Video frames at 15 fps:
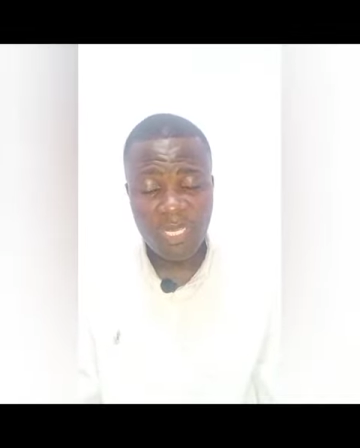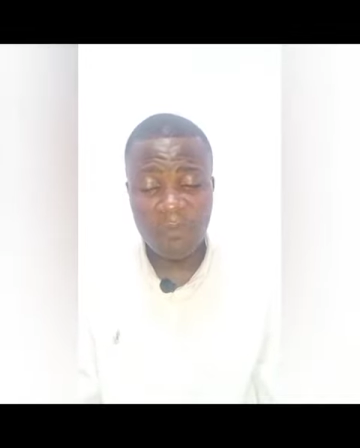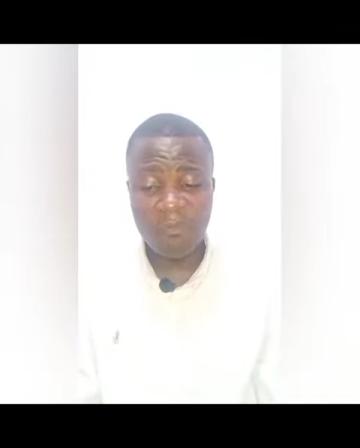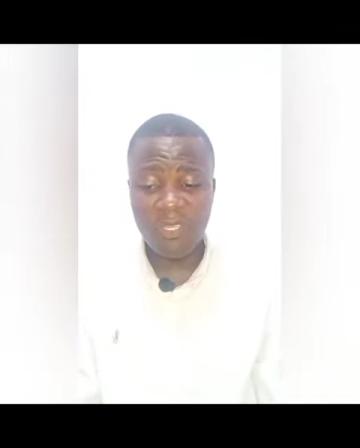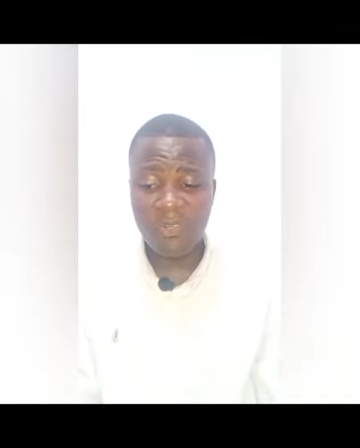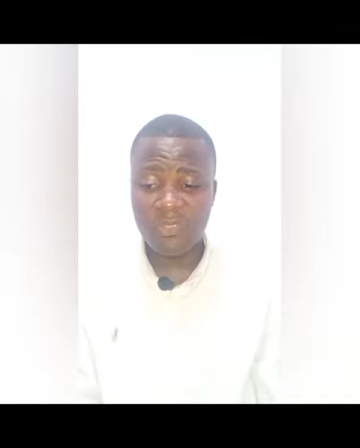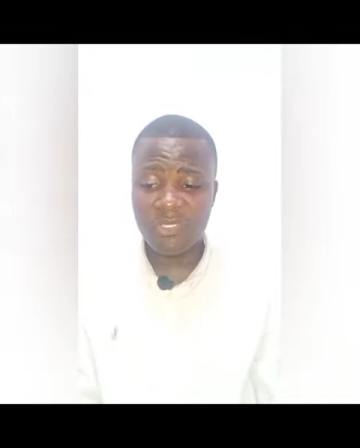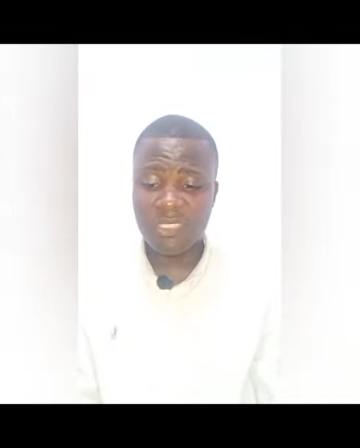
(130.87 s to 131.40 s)

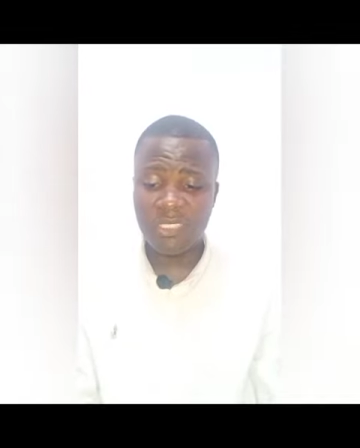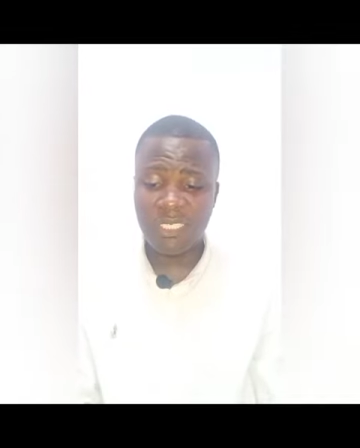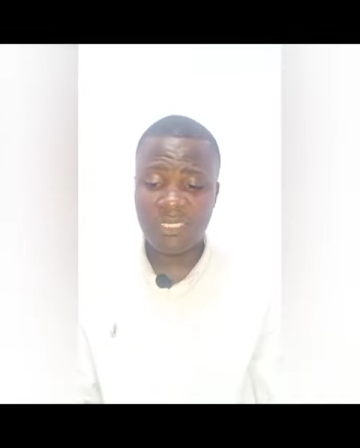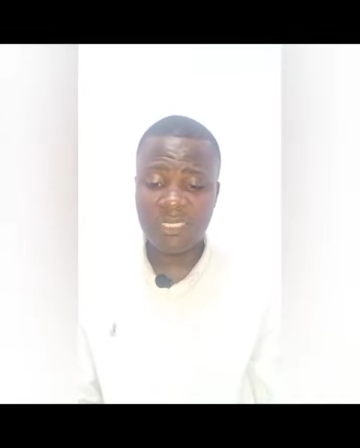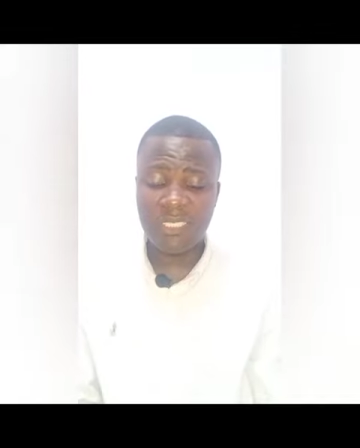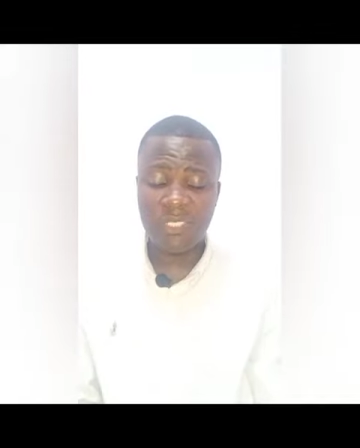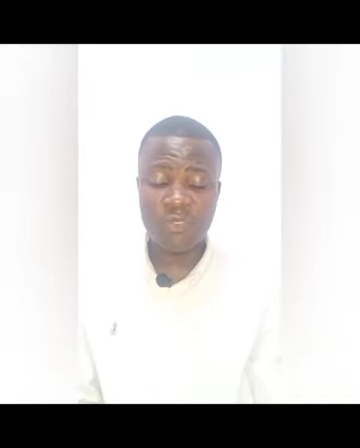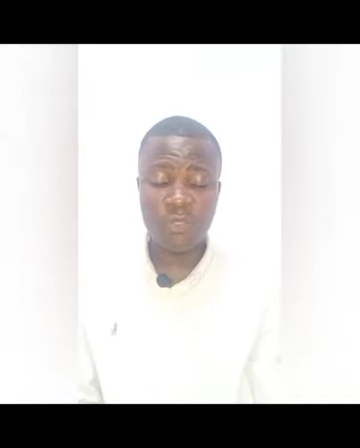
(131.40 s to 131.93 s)
if there is
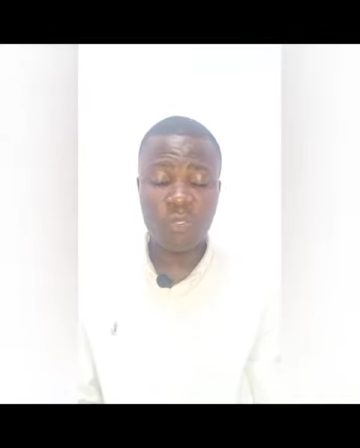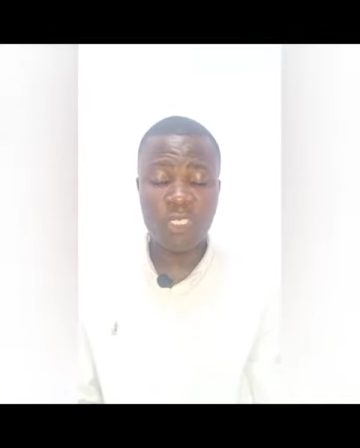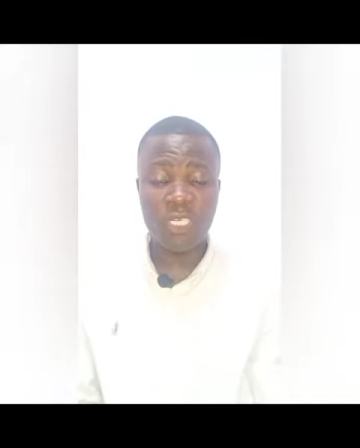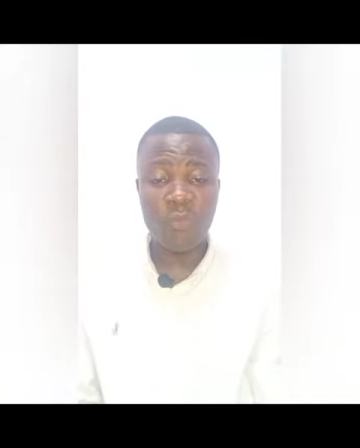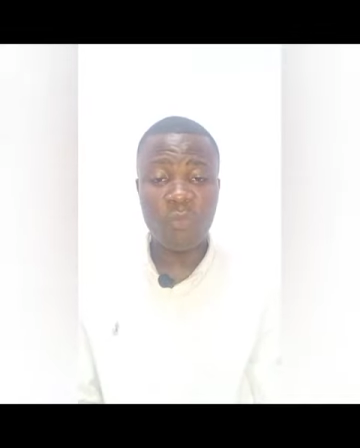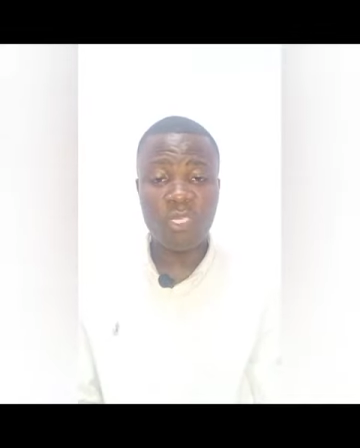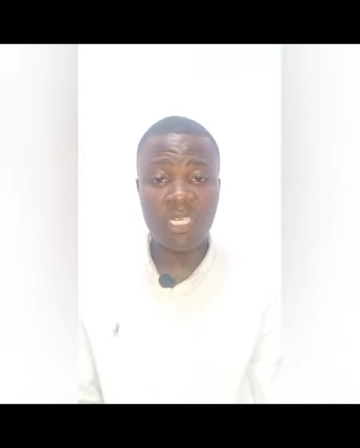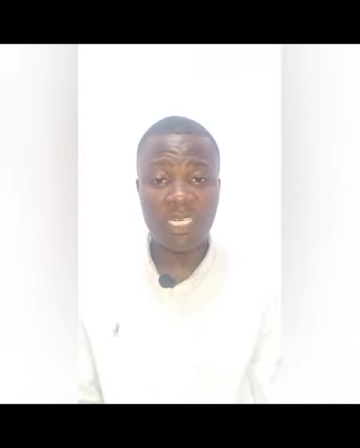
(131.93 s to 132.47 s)
nothing at all
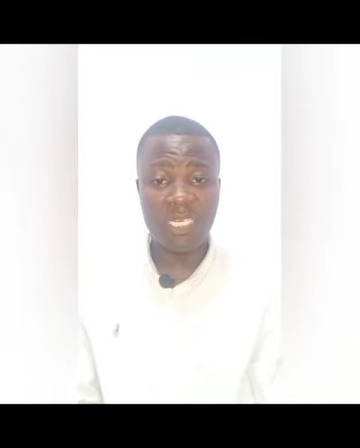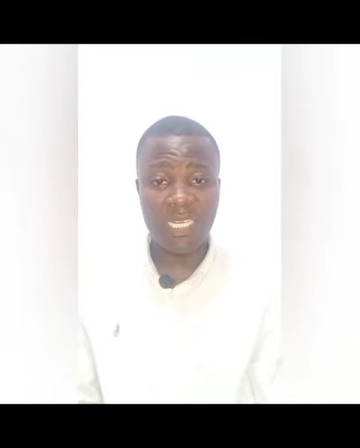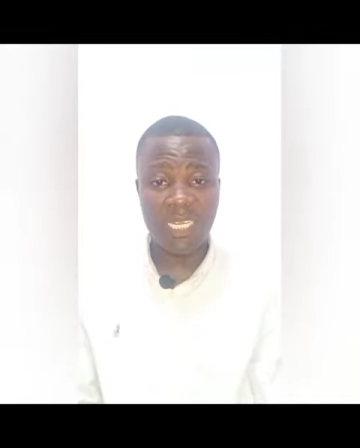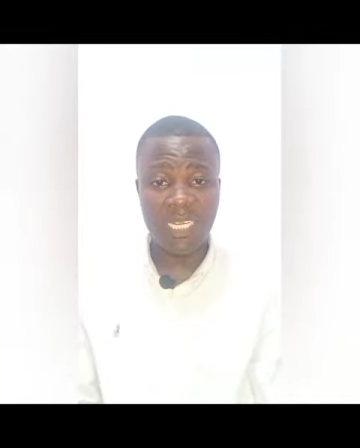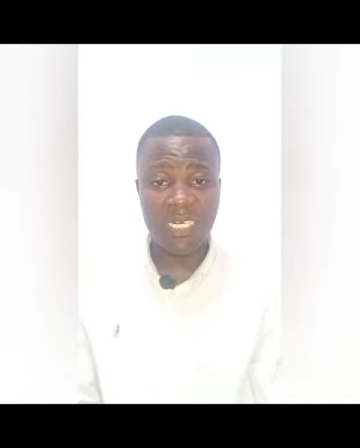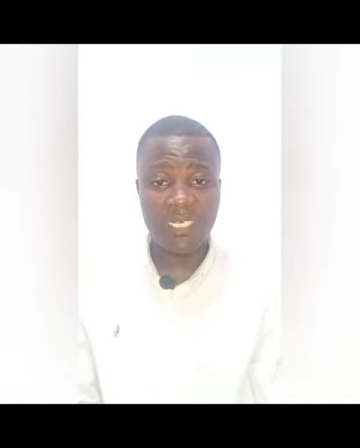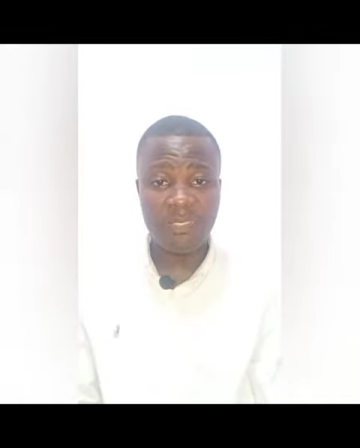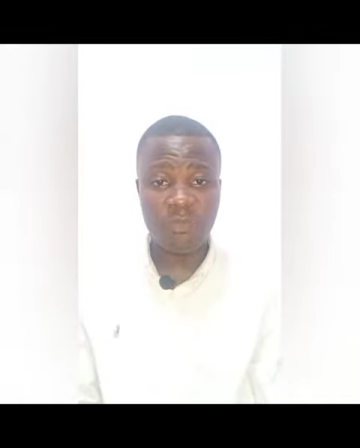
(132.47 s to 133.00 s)
that we can
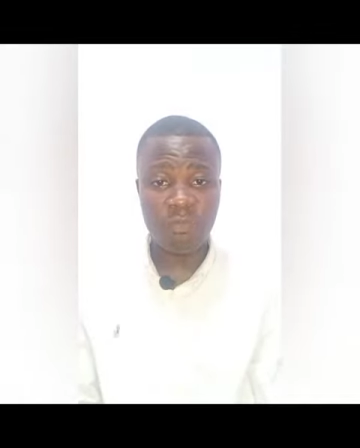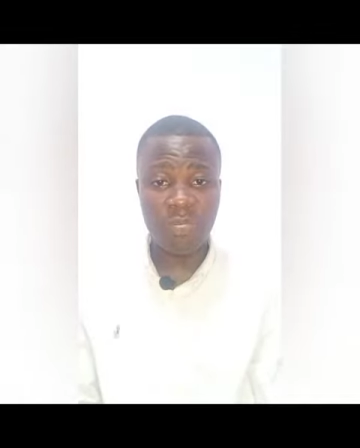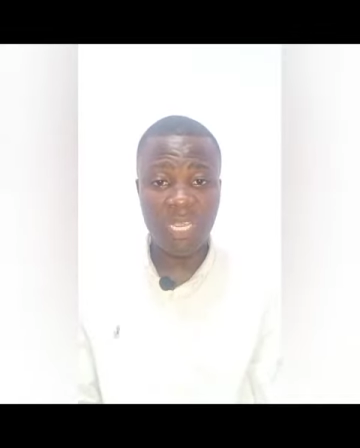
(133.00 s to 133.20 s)
get,